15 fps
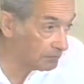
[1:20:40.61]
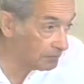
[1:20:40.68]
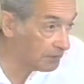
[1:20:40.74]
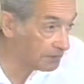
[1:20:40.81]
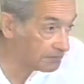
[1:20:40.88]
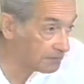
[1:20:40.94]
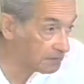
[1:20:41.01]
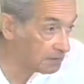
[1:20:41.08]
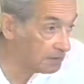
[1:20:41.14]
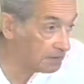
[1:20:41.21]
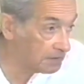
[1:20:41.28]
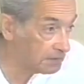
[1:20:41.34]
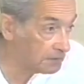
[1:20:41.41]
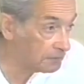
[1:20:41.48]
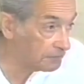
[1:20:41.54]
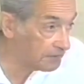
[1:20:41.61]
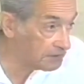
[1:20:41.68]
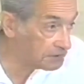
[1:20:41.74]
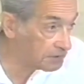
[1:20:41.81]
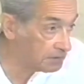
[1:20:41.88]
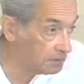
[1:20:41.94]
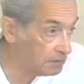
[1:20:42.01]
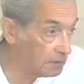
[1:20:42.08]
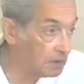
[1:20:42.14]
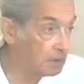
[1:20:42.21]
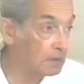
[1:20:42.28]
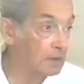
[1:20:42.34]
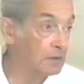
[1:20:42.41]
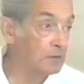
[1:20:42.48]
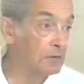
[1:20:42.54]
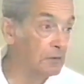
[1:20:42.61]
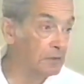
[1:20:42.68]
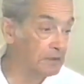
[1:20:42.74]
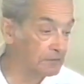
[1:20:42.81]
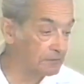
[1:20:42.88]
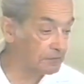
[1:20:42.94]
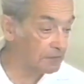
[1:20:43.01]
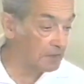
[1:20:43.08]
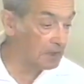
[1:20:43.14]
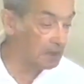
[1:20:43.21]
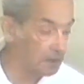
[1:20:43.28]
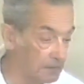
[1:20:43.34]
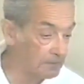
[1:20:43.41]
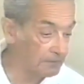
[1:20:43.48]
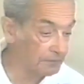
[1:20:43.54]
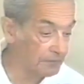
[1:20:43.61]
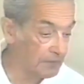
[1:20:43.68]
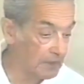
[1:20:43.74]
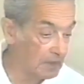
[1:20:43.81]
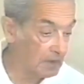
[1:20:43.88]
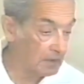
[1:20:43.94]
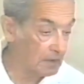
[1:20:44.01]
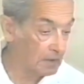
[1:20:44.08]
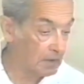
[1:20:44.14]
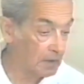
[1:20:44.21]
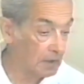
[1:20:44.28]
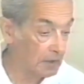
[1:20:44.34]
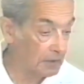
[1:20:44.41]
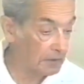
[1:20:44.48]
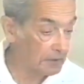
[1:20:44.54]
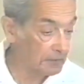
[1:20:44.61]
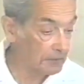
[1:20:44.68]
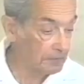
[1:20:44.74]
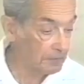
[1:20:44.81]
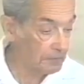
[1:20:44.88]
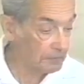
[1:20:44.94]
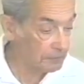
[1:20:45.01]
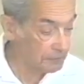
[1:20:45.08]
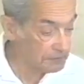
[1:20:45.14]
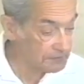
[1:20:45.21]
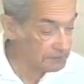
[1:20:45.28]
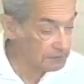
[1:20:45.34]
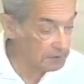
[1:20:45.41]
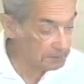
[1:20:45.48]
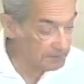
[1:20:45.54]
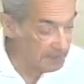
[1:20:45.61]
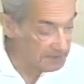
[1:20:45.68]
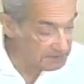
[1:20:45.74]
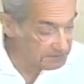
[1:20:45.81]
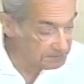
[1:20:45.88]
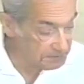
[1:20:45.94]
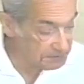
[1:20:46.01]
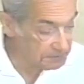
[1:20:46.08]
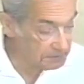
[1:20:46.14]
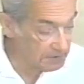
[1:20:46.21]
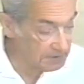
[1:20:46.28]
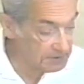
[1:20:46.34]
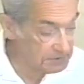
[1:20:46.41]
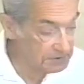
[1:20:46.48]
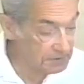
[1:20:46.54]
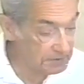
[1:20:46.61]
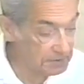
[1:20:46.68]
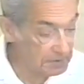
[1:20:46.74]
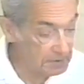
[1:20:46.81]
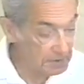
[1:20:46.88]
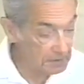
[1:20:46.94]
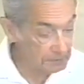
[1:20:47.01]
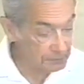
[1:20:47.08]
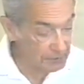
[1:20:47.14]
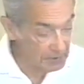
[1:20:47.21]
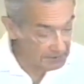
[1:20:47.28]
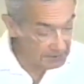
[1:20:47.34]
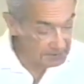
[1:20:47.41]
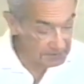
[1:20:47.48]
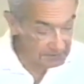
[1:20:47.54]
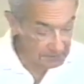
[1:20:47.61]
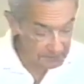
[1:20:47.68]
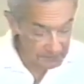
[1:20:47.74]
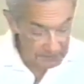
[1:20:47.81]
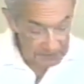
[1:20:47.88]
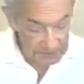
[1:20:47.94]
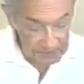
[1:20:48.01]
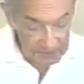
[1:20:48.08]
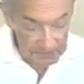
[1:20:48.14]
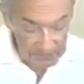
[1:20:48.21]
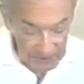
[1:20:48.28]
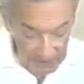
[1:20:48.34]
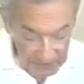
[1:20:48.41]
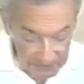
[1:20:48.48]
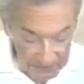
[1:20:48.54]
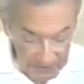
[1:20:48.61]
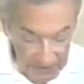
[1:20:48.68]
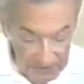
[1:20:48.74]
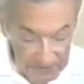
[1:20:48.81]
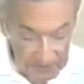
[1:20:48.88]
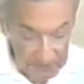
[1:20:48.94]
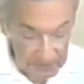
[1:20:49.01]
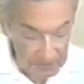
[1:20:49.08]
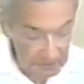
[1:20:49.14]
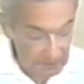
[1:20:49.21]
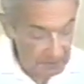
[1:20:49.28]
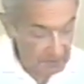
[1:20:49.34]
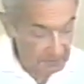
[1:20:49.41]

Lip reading: Basically, innovation, going from, first of all, management direction, product innovation to manufacture.